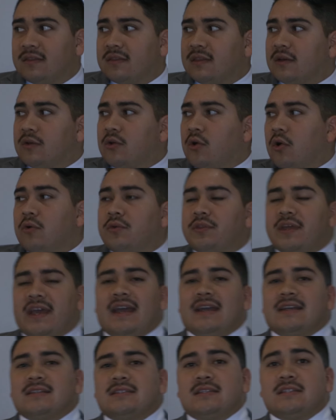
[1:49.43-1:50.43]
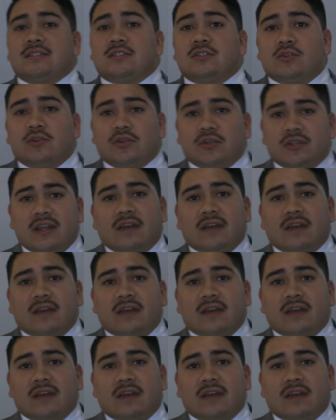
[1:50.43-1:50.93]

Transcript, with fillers: the gold accent. So you're